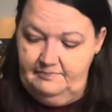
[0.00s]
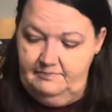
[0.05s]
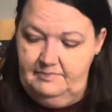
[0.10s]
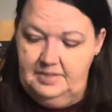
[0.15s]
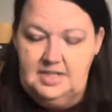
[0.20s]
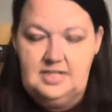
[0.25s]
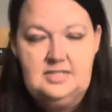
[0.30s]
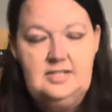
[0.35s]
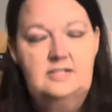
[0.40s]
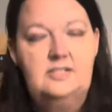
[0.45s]

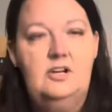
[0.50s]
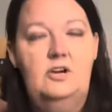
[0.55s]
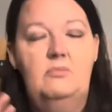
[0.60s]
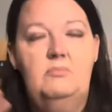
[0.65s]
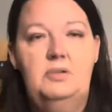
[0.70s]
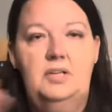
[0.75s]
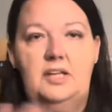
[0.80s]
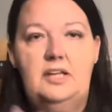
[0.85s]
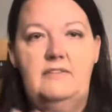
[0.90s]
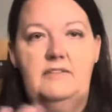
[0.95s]
because I don't
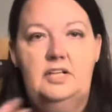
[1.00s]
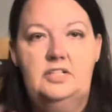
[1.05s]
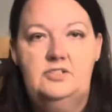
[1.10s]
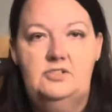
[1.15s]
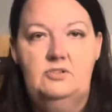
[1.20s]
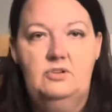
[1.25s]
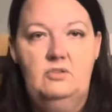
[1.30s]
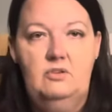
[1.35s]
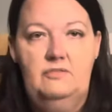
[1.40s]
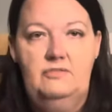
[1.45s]
believe in
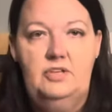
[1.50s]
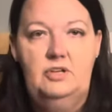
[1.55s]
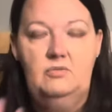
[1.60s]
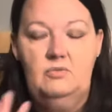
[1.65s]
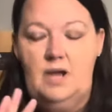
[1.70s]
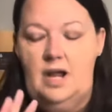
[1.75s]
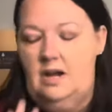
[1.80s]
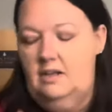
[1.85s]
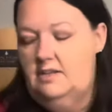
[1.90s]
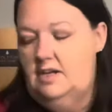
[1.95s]
doing a review
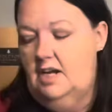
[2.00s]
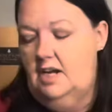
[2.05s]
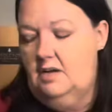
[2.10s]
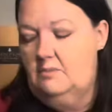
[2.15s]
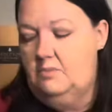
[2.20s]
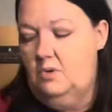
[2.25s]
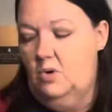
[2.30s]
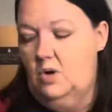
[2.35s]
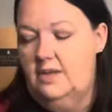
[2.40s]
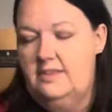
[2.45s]
right on the
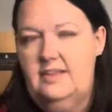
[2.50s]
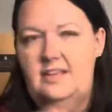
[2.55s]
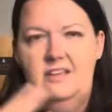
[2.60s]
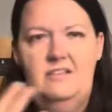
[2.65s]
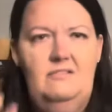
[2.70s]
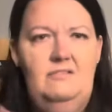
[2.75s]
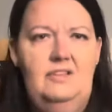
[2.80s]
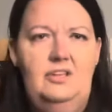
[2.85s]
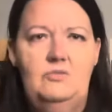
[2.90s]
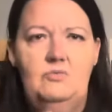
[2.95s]
neck pour. I think
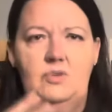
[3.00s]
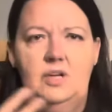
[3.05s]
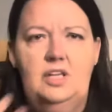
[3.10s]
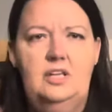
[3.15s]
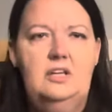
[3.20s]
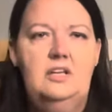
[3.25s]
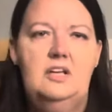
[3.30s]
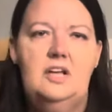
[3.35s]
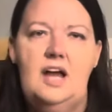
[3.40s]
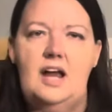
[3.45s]

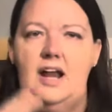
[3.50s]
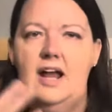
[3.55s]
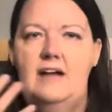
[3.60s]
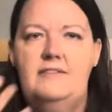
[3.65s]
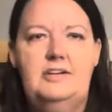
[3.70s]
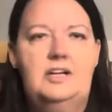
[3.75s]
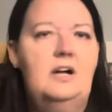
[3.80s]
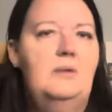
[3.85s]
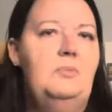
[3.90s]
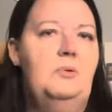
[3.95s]
you gotta have
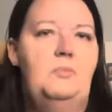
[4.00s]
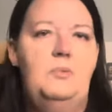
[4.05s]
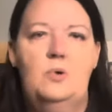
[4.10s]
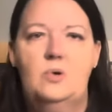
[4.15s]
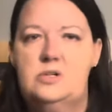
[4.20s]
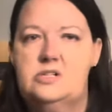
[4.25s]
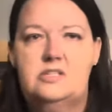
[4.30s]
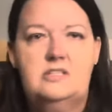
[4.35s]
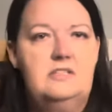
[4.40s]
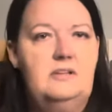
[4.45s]
a couple
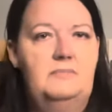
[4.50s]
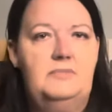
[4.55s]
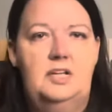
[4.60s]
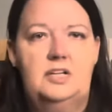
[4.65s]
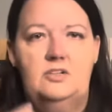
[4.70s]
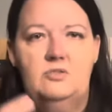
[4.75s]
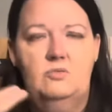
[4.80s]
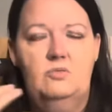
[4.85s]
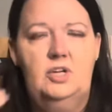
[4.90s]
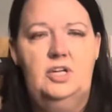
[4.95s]
pours of something
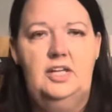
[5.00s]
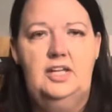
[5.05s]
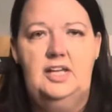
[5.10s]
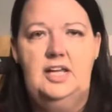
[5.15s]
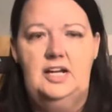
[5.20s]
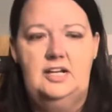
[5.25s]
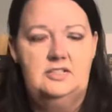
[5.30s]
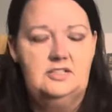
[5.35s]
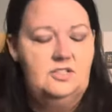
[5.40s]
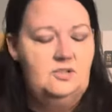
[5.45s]
to really
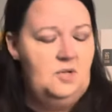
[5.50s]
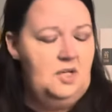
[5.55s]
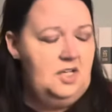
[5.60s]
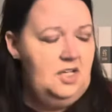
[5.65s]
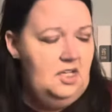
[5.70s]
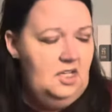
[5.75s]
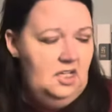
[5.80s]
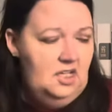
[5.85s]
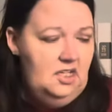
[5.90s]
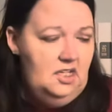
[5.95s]
get into it,
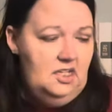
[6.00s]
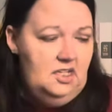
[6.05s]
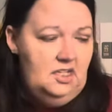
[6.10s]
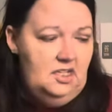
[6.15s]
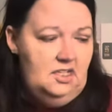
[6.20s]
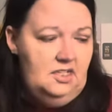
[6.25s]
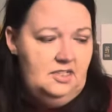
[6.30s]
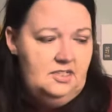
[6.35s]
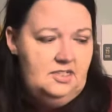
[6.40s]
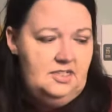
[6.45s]

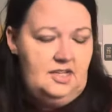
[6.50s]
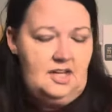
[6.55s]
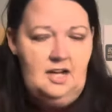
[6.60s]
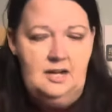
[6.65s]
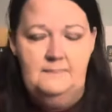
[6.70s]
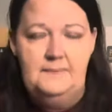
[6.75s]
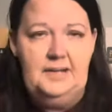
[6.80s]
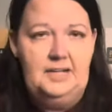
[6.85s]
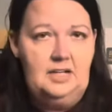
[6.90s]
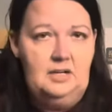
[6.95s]
to kind
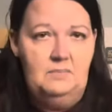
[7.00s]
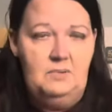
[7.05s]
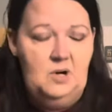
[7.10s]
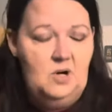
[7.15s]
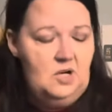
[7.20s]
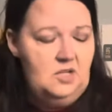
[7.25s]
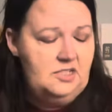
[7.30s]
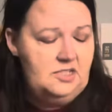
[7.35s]
of pick it apart.